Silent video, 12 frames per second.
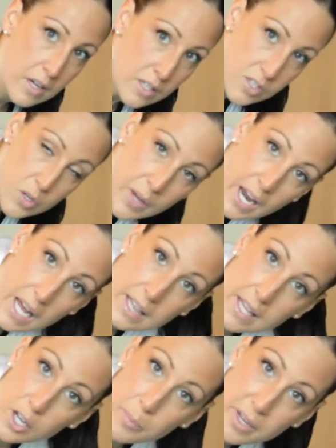So you get a
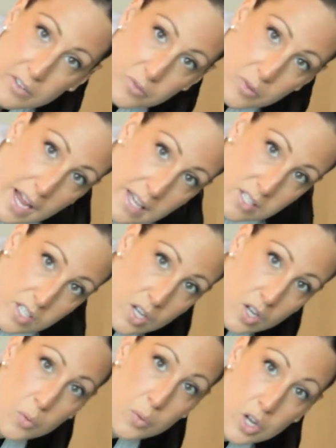little bit of rest
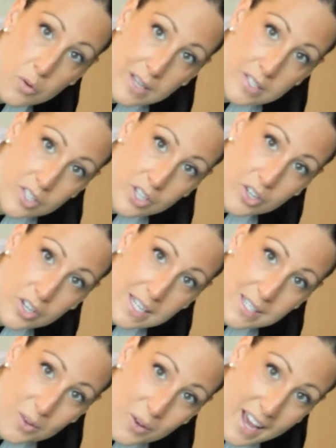when you rest on your
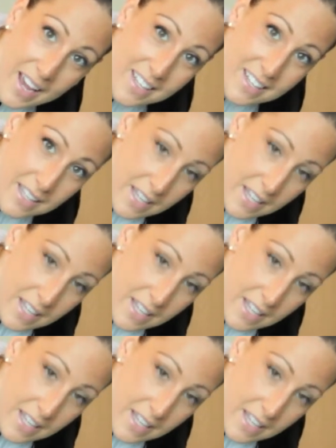knees, okay?